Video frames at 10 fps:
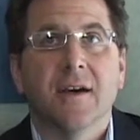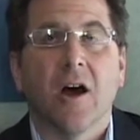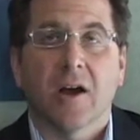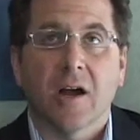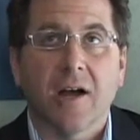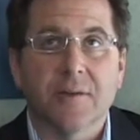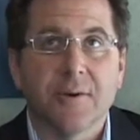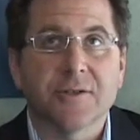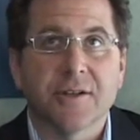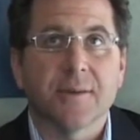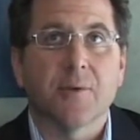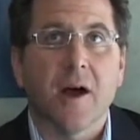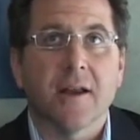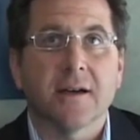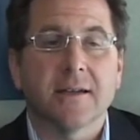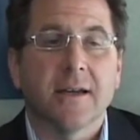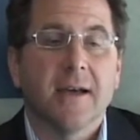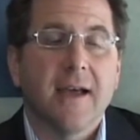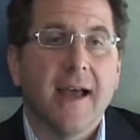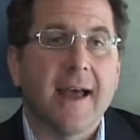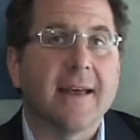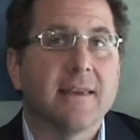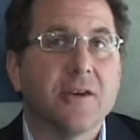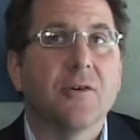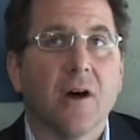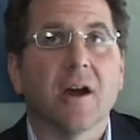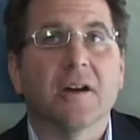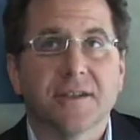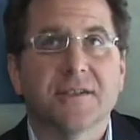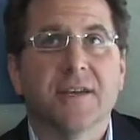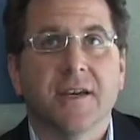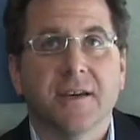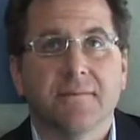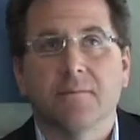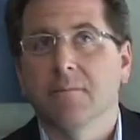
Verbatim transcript: our contribution to the product, and I think you are going to see,